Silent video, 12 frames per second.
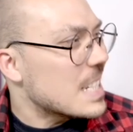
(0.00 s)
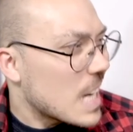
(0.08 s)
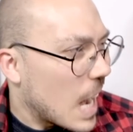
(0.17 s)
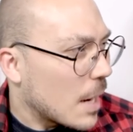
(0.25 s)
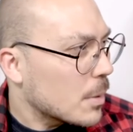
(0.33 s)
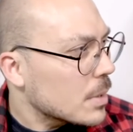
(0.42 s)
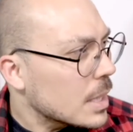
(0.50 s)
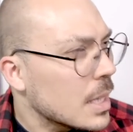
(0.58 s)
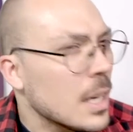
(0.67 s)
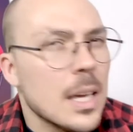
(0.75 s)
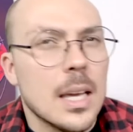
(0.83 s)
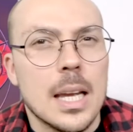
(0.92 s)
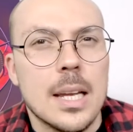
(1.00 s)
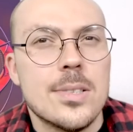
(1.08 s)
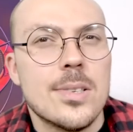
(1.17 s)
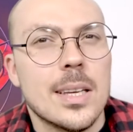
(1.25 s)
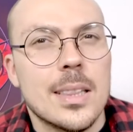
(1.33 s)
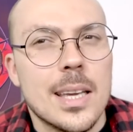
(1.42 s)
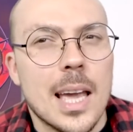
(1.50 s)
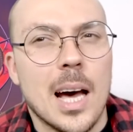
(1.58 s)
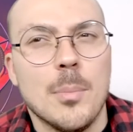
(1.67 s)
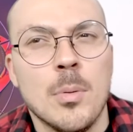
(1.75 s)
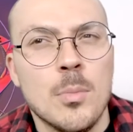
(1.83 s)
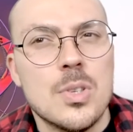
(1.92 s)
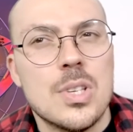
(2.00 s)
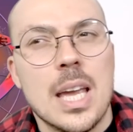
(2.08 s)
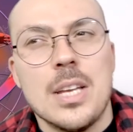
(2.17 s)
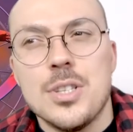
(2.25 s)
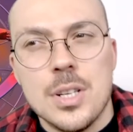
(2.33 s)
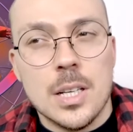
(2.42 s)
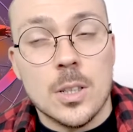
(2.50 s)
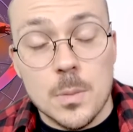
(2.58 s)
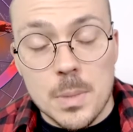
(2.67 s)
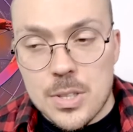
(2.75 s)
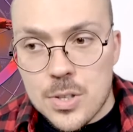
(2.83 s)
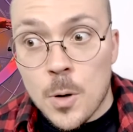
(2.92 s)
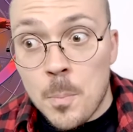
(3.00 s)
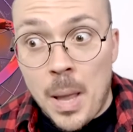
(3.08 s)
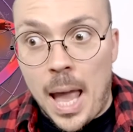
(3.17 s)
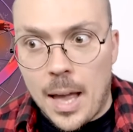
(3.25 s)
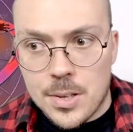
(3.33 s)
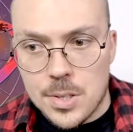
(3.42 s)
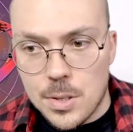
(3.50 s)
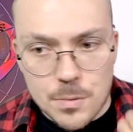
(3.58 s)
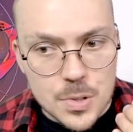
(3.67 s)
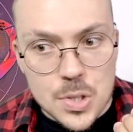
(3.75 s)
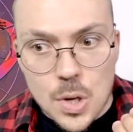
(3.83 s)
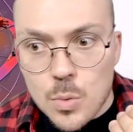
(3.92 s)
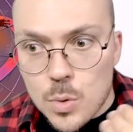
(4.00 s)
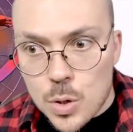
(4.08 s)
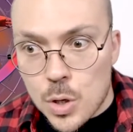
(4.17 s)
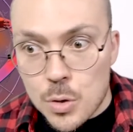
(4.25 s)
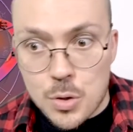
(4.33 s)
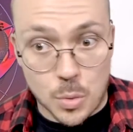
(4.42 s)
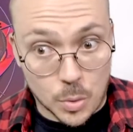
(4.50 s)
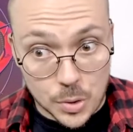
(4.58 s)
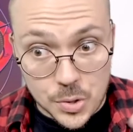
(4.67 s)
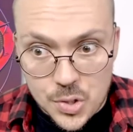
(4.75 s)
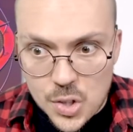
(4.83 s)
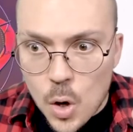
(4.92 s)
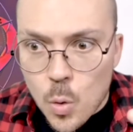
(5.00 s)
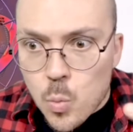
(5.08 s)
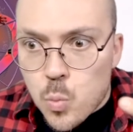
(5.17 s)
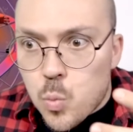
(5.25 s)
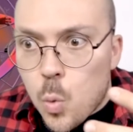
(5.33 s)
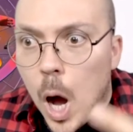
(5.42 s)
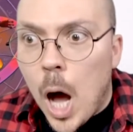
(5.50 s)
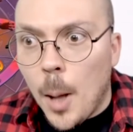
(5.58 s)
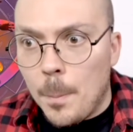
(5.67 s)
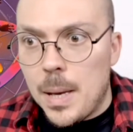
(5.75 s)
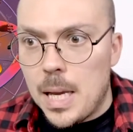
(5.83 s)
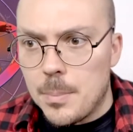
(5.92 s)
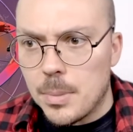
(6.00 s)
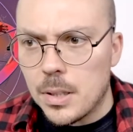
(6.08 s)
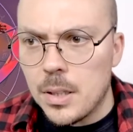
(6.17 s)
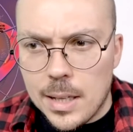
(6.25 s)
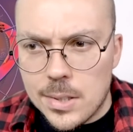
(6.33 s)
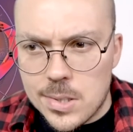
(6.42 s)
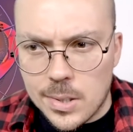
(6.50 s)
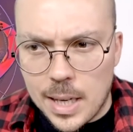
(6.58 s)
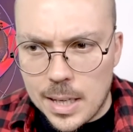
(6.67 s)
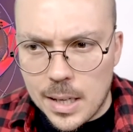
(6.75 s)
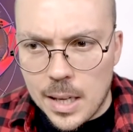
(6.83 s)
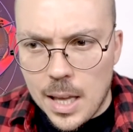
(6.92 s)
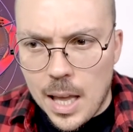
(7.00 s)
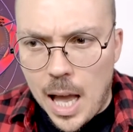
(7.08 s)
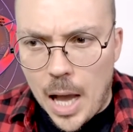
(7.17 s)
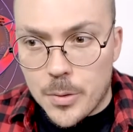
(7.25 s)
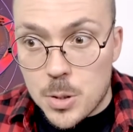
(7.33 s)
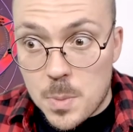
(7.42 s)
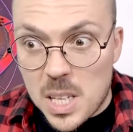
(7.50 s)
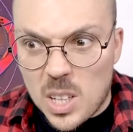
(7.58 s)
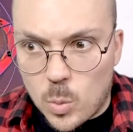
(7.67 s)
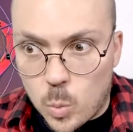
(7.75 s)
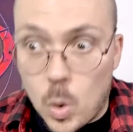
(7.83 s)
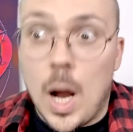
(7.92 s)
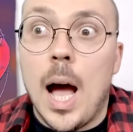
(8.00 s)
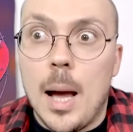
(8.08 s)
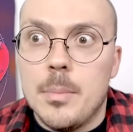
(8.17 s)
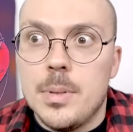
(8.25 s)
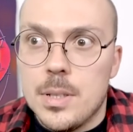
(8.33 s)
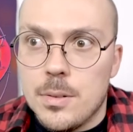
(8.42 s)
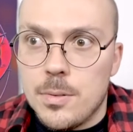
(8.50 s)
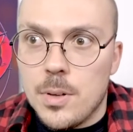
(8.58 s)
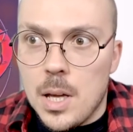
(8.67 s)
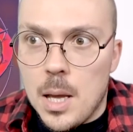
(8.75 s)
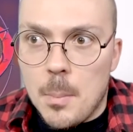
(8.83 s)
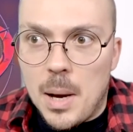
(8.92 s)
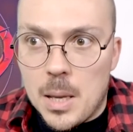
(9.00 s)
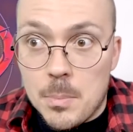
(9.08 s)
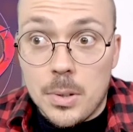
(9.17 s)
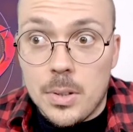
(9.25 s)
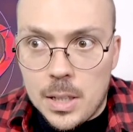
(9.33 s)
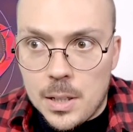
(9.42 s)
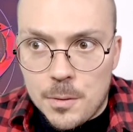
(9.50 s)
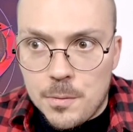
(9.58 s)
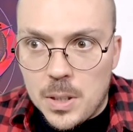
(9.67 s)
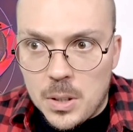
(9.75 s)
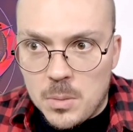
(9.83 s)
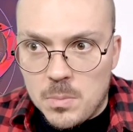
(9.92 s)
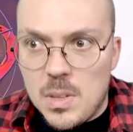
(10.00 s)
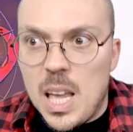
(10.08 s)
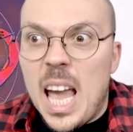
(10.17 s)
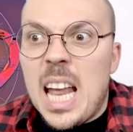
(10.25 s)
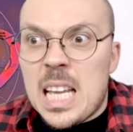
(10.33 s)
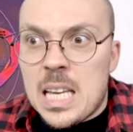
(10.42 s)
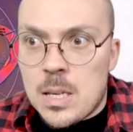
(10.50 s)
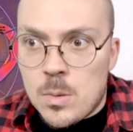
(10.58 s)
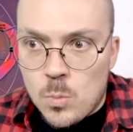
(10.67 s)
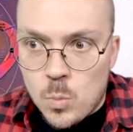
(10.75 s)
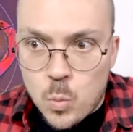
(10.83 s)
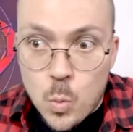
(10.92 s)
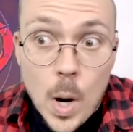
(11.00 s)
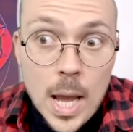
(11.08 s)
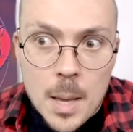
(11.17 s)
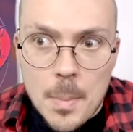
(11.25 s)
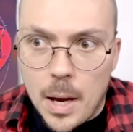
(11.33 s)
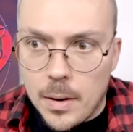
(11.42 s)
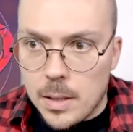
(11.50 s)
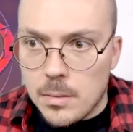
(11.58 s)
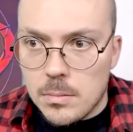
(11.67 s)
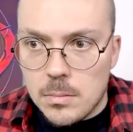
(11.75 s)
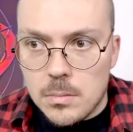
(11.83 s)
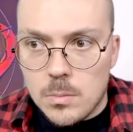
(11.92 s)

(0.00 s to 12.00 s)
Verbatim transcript: entirely. It's like the album was engineered to be so passive, so neutral, so wallpaper. It's like I was being robbed of my ability to feel any way about it